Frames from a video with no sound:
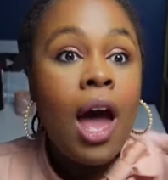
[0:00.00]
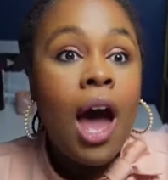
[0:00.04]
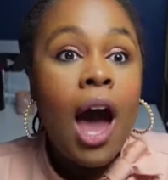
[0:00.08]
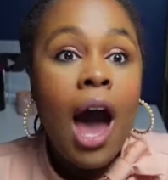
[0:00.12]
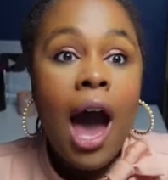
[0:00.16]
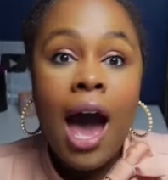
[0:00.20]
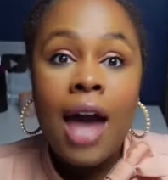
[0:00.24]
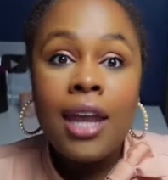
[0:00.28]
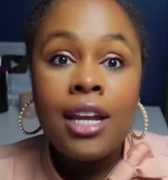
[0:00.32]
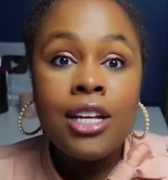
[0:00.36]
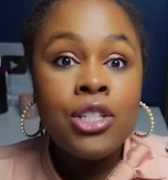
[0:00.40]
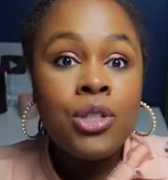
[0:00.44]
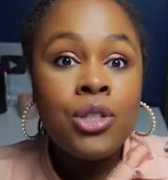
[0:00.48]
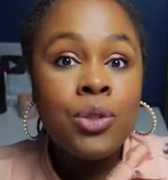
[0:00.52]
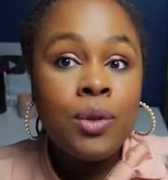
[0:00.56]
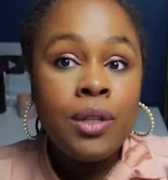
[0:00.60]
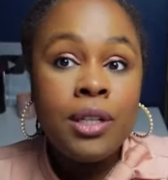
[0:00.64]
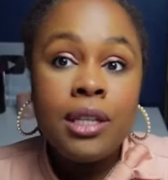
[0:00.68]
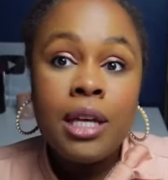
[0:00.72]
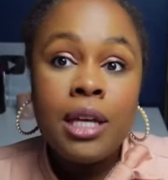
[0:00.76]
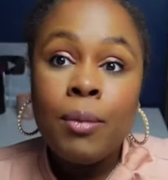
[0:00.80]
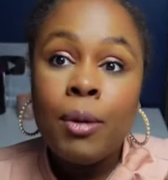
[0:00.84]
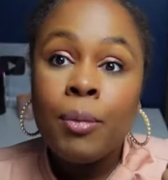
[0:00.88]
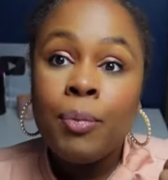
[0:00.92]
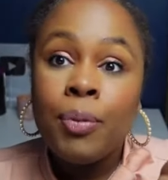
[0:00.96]
I didn't do
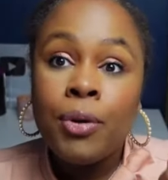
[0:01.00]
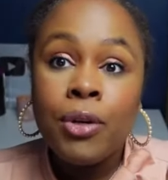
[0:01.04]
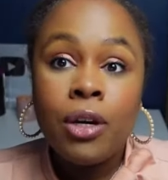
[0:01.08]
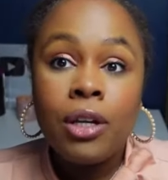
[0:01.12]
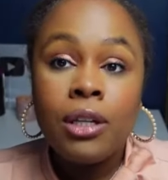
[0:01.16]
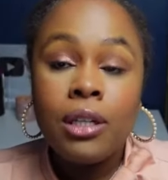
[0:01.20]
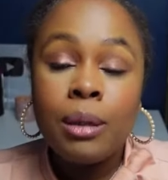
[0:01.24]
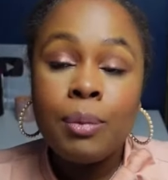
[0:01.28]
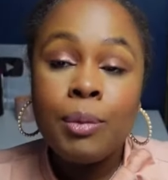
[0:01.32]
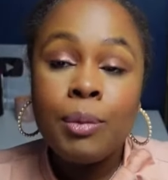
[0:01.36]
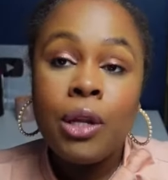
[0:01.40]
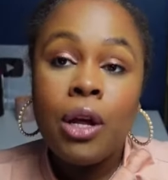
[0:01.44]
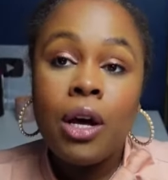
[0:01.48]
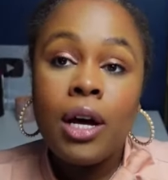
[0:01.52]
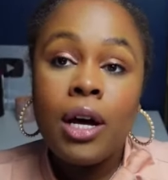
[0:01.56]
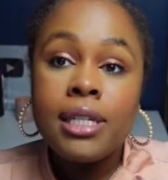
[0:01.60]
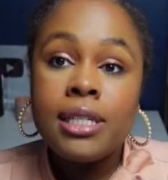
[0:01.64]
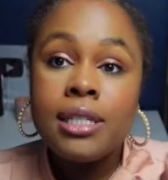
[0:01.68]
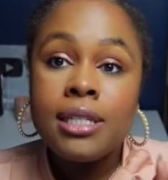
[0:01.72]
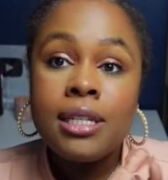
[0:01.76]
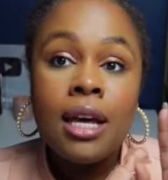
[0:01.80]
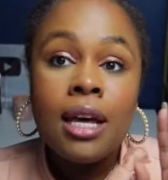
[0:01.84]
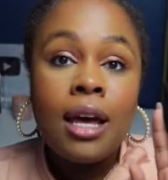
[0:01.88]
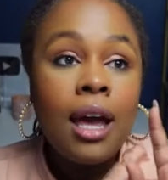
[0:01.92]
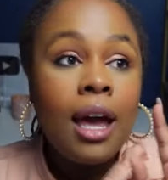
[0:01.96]
anything but put on lip
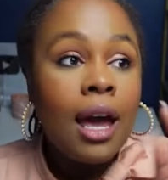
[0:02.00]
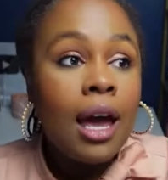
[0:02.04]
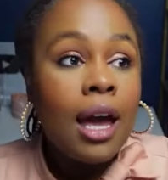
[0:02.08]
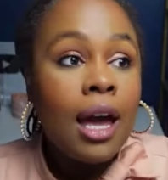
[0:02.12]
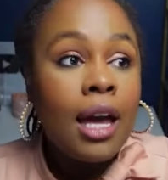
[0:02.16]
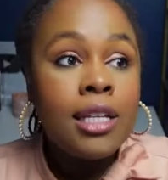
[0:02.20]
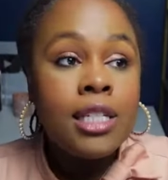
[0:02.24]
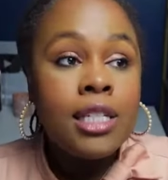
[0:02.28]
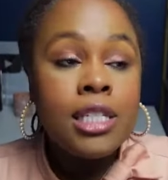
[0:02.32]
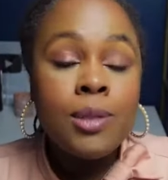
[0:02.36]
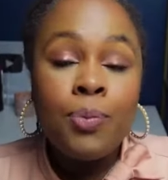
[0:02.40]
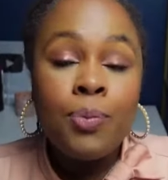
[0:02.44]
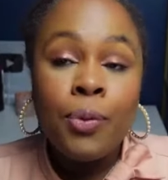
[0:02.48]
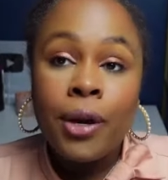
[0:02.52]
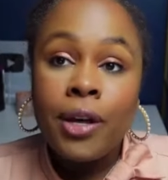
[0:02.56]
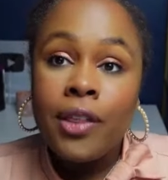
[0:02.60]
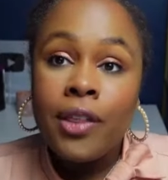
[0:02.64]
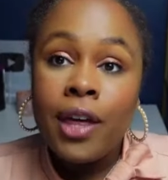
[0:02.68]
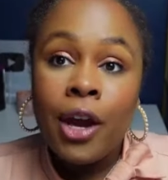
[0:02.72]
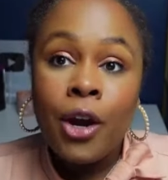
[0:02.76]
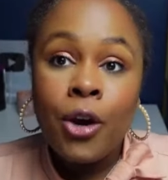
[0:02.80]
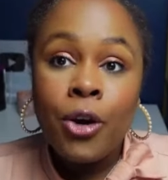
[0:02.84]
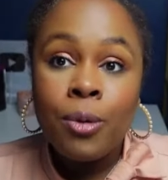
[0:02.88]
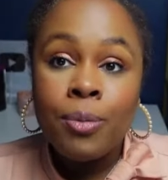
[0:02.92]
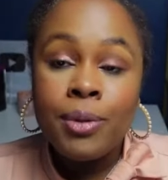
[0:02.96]
gloss and spray
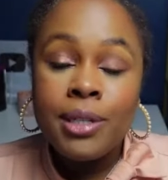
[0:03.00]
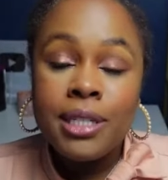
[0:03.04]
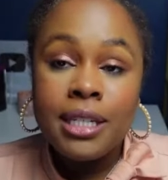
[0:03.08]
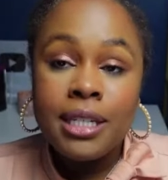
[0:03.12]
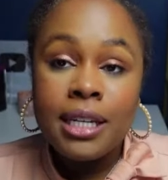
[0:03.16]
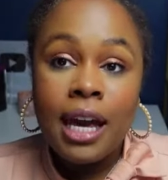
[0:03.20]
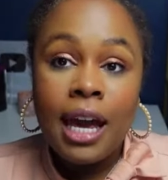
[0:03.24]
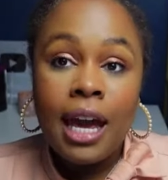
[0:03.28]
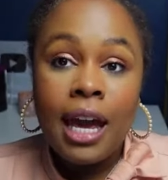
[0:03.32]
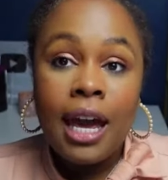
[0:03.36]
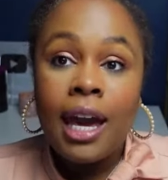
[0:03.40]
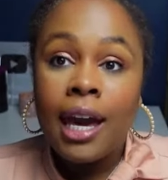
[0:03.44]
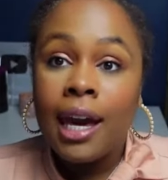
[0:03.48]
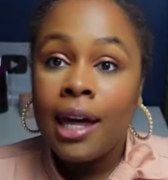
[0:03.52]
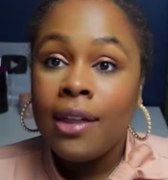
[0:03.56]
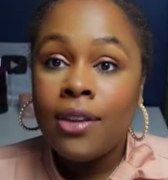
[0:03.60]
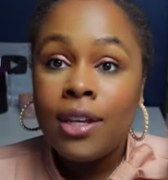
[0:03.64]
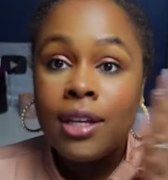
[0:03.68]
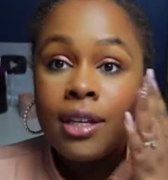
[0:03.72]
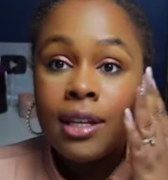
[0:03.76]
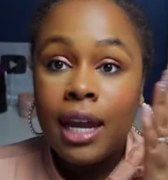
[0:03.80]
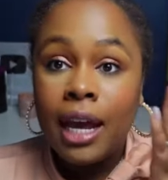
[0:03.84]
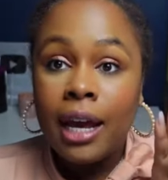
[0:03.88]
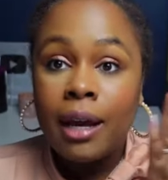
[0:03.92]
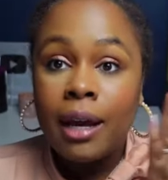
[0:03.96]
that urban decay and
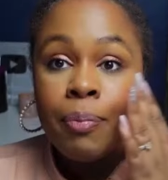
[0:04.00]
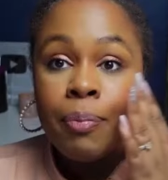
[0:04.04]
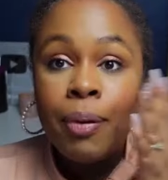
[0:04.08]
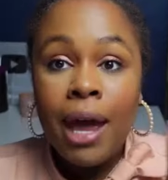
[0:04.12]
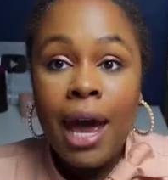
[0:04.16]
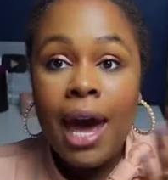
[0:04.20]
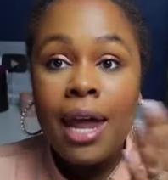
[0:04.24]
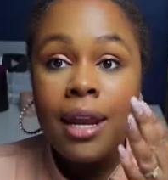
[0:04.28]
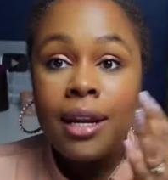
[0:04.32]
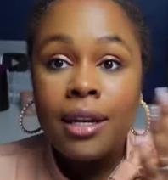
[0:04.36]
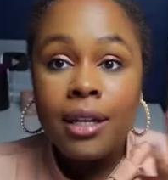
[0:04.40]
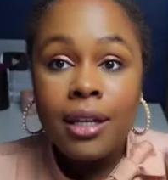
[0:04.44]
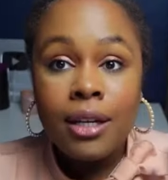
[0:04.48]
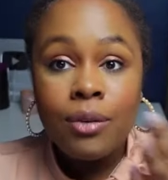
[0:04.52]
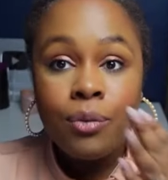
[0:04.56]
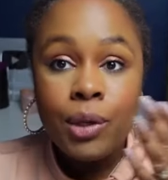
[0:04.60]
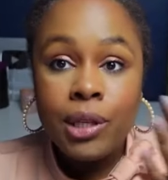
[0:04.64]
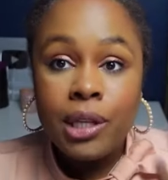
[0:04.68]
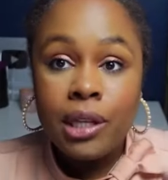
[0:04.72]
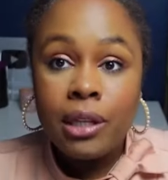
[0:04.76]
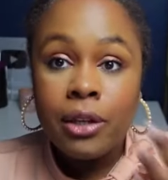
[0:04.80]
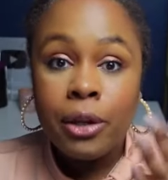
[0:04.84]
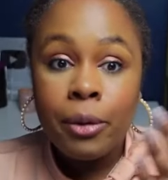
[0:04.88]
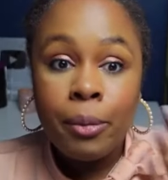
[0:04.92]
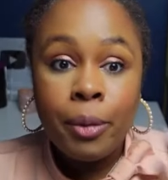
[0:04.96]
then like pat it in with a
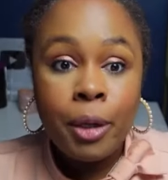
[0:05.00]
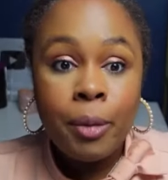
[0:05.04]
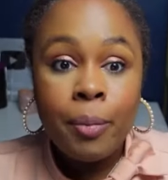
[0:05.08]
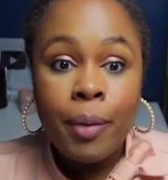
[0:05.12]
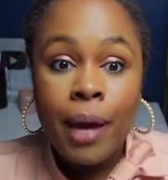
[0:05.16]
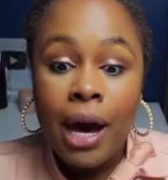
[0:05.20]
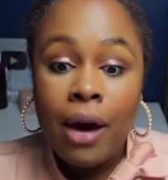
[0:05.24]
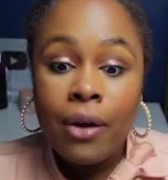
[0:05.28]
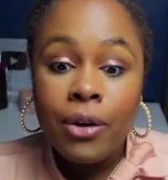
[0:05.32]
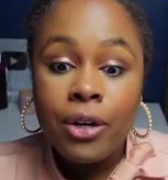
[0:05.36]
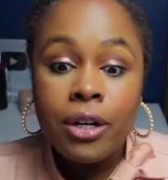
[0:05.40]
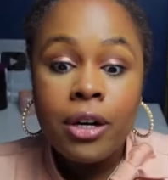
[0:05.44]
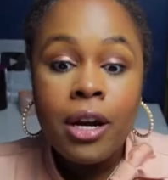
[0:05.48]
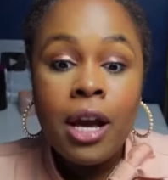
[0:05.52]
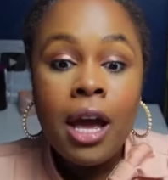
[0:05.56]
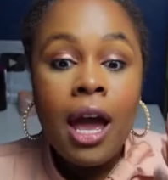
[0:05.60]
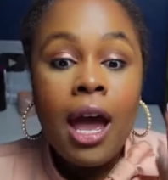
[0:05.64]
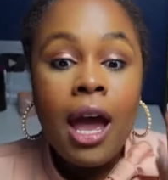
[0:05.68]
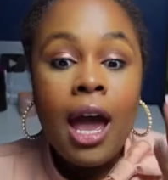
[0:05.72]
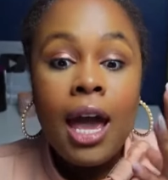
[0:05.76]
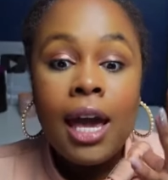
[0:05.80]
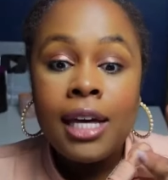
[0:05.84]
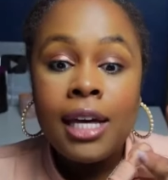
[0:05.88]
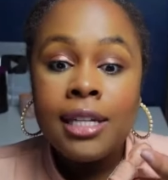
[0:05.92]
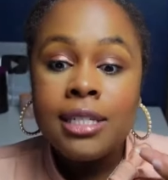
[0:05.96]
little bit of powder.
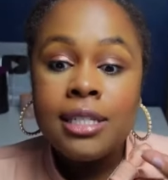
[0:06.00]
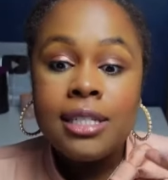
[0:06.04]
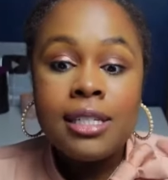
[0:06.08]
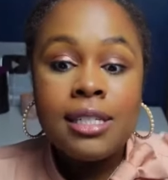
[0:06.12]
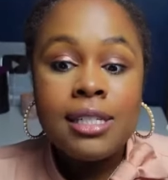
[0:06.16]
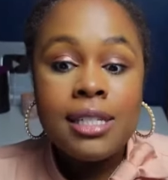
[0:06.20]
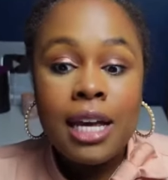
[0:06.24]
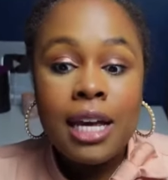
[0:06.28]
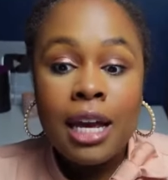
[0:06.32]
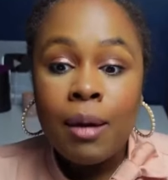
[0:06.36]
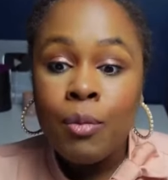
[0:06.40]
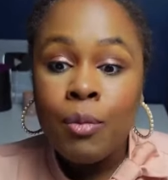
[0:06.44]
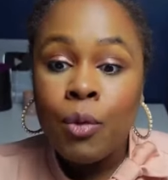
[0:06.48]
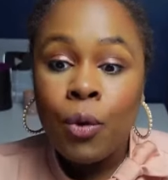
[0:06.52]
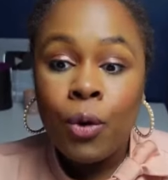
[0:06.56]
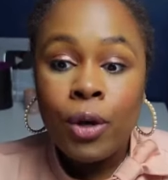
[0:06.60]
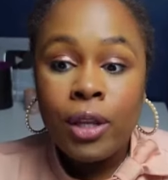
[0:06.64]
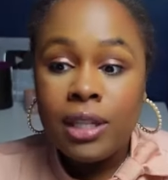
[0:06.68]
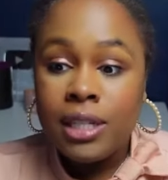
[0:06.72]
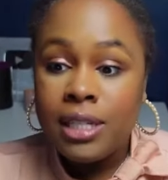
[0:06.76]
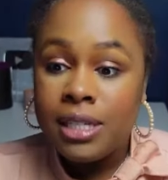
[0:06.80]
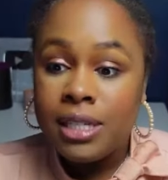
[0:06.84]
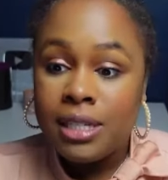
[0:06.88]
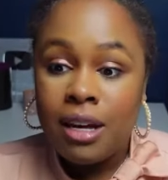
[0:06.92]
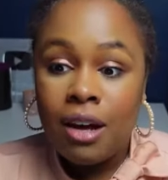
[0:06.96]
It's the same
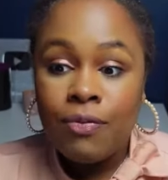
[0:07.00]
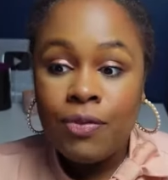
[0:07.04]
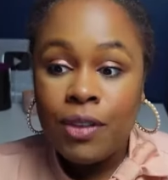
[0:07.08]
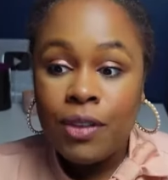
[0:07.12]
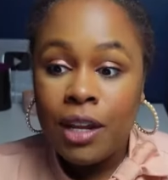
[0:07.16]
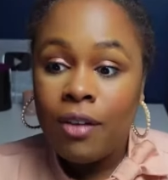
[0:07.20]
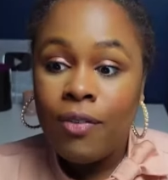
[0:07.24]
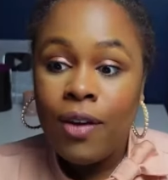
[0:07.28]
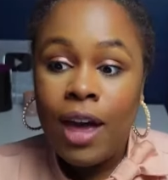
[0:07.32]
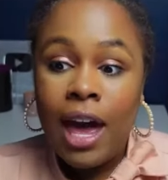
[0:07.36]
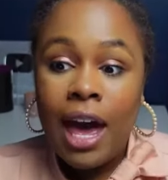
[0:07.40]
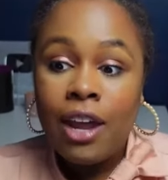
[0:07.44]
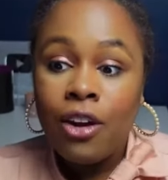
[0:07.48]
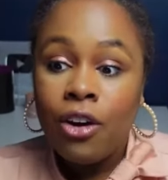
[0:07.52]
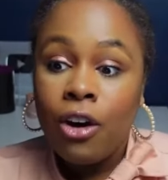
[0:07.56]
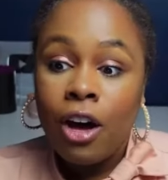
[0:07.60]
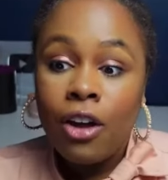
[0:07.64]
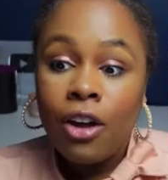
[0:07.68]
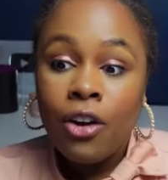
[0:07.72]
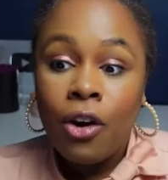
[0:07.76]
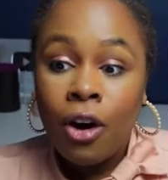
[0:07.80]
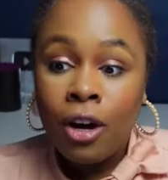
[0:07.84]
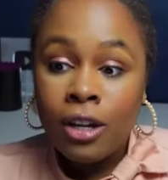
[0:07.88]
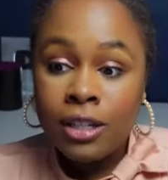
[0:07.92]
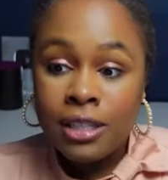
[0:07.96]
oily stuff that I've had on
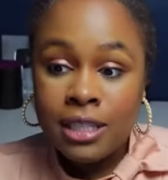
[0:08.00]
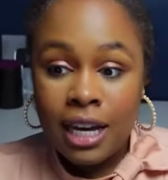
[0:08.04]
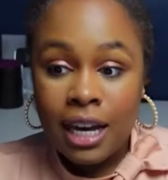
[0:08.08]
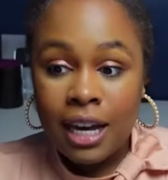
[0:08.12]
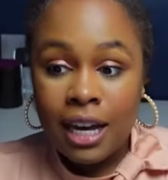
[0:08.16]
all day.